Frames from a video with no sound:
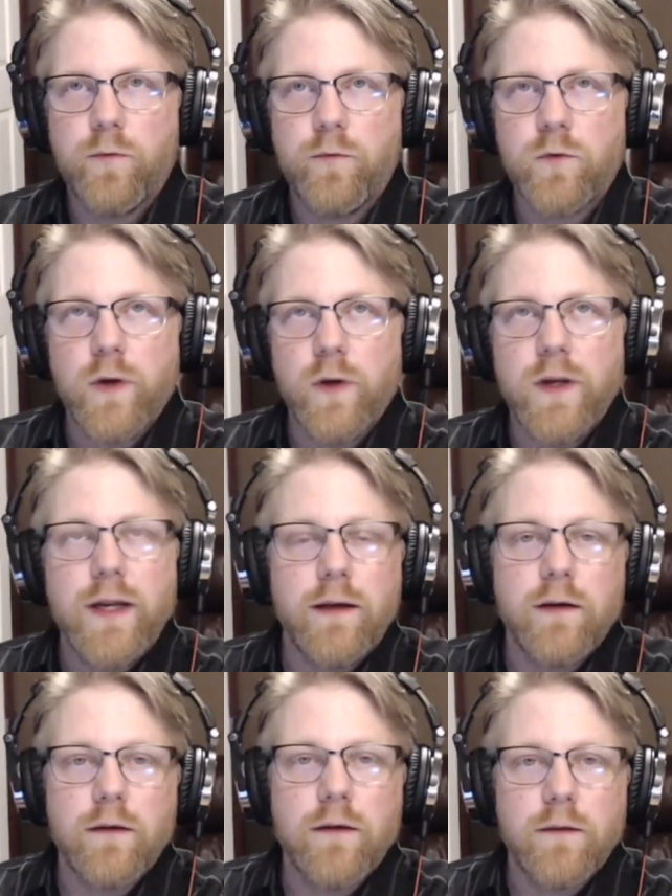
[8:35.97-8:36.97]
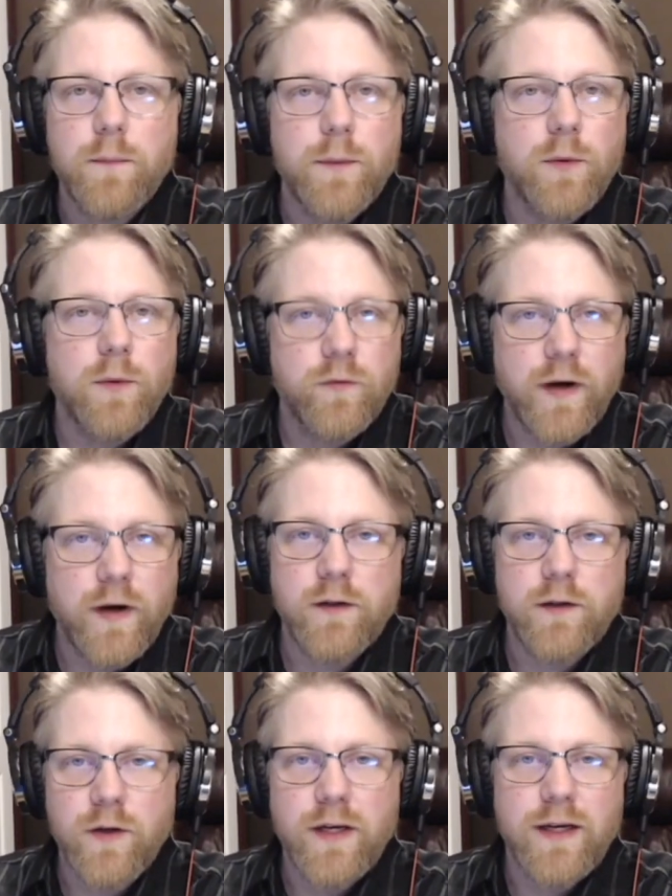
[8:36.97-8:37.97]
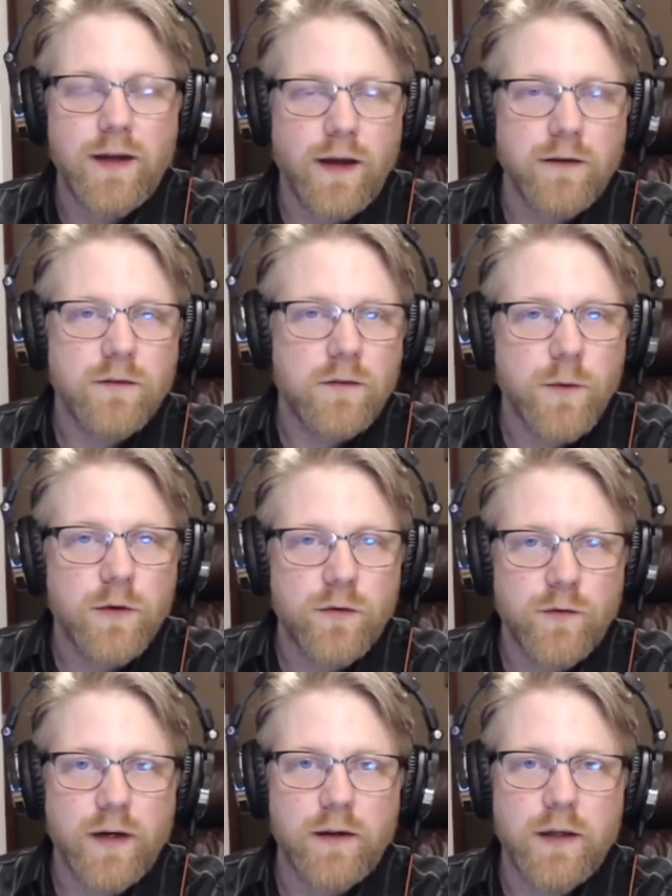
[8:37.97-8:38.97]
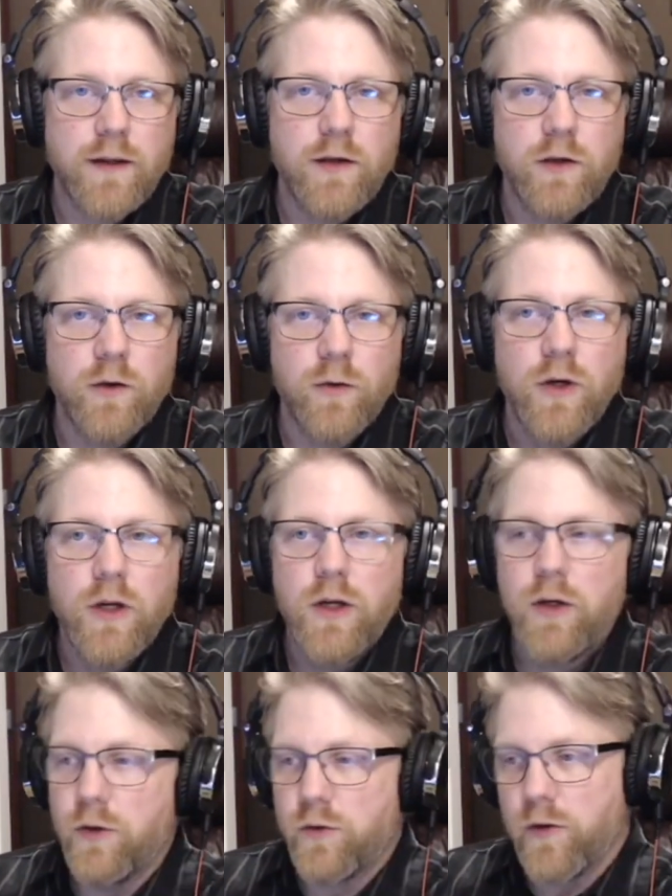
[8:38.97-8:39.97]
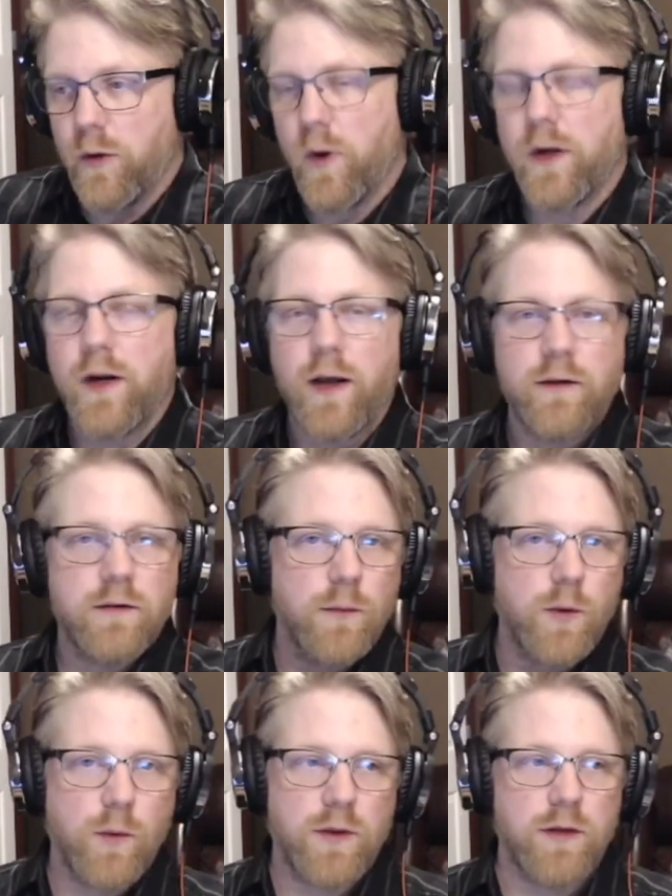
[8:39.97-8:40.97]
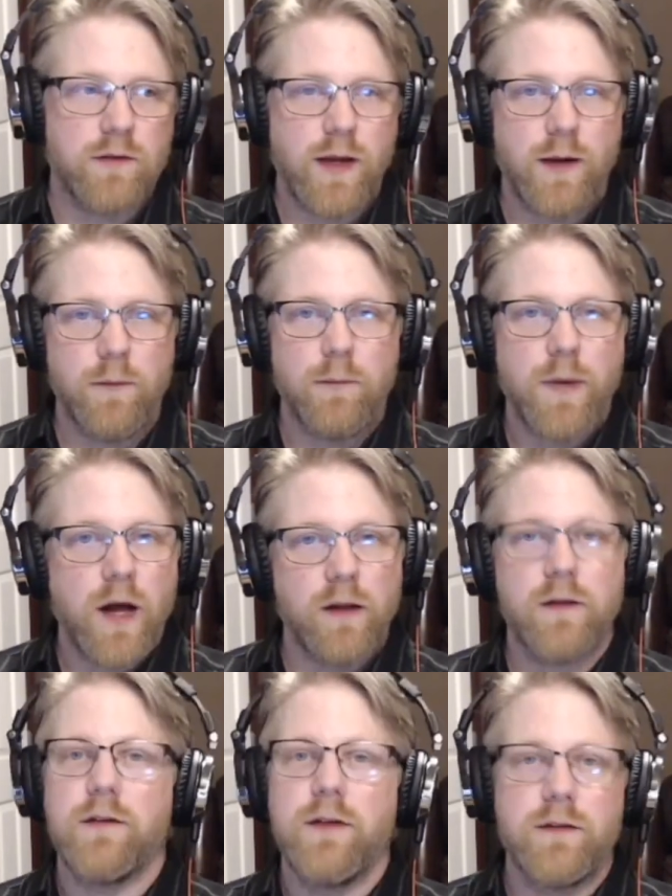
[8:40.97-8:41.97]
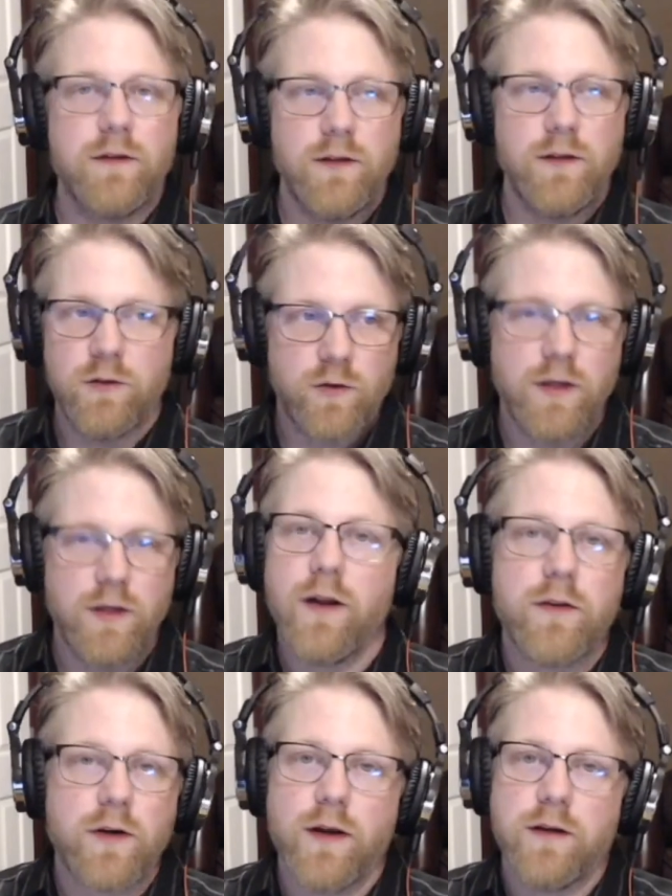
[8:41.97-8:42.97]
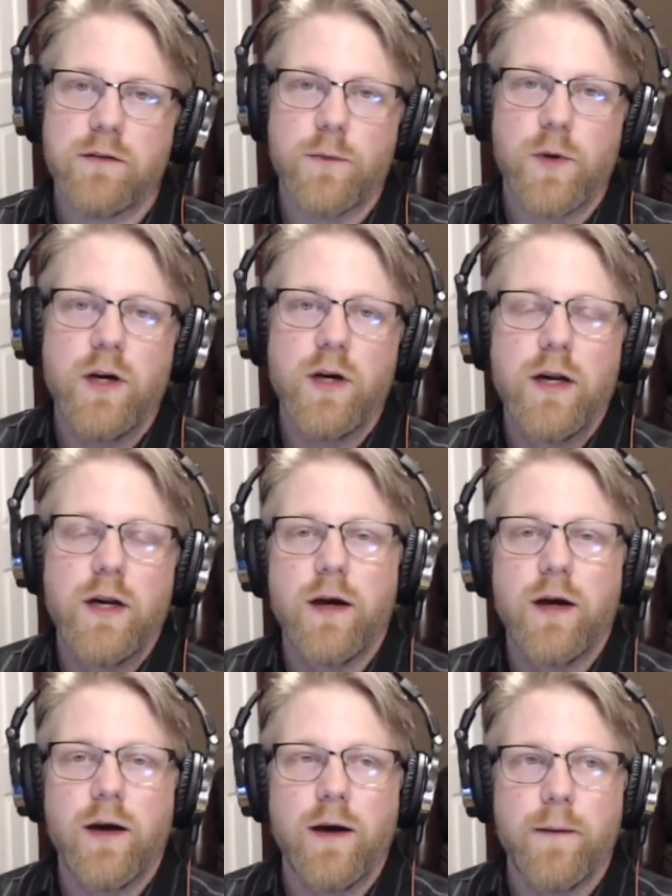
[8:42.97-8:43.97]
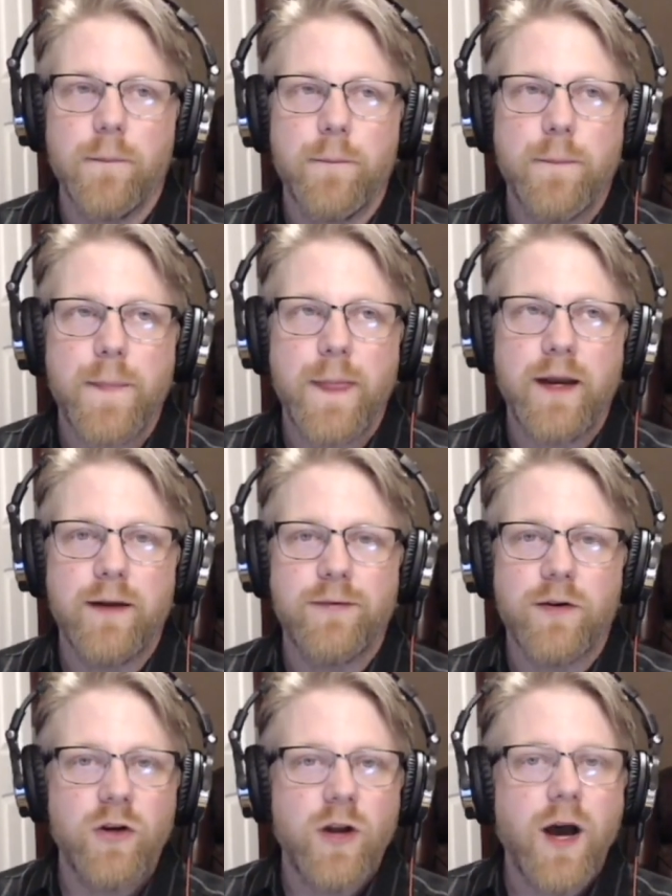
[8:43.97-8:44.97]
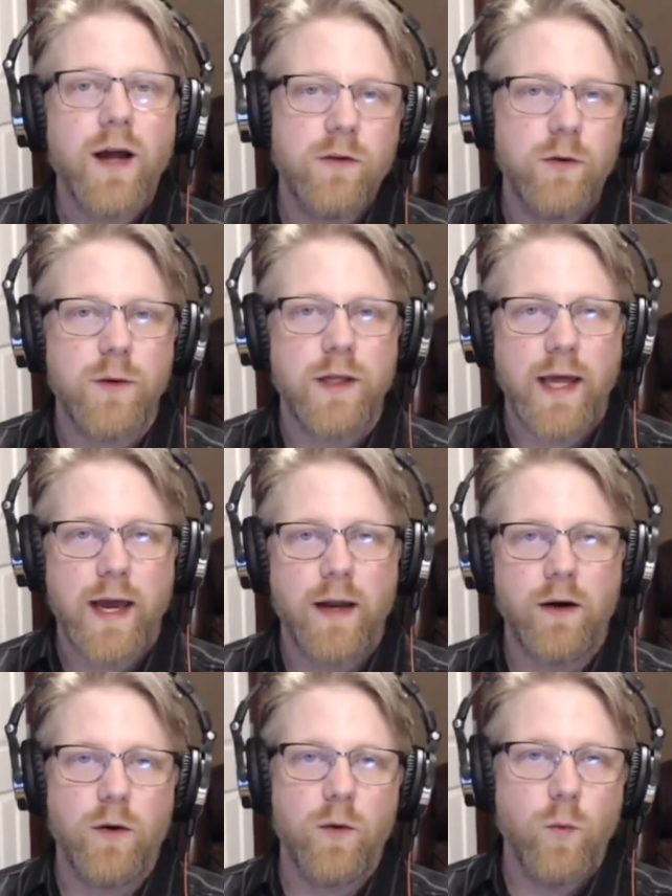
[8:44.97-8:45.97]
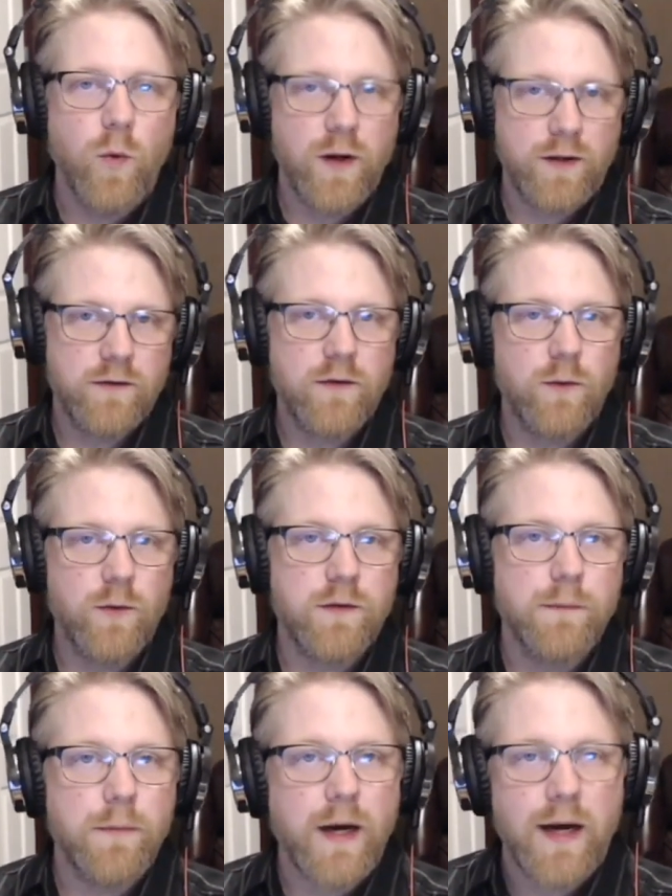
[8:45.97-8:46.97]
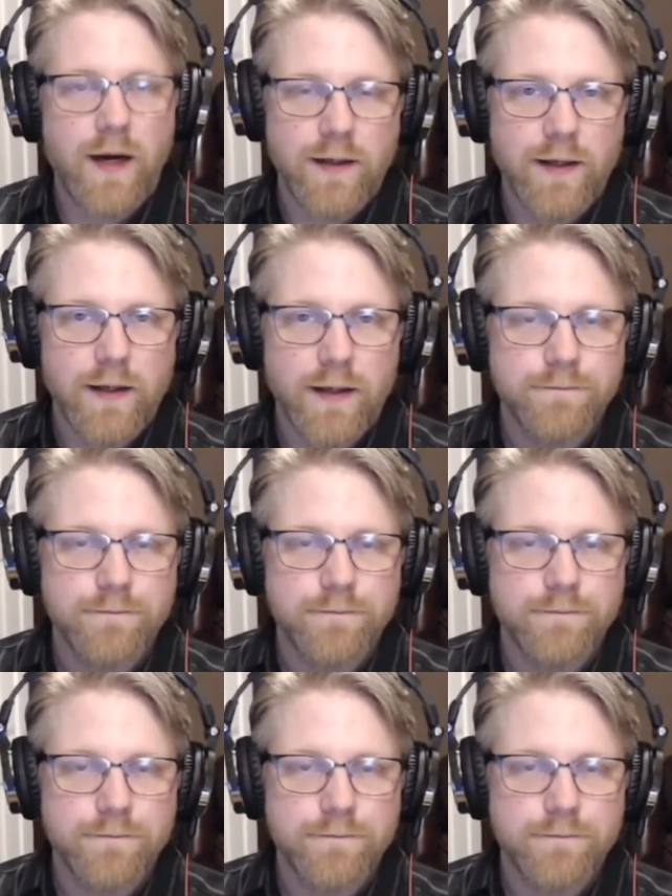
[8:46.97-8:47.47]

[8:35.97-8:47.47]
treating people fairly, treating customers fairly, that you treat one customer with the same policies that you treat another customer. And if you're not doing that, what's the reason behind it?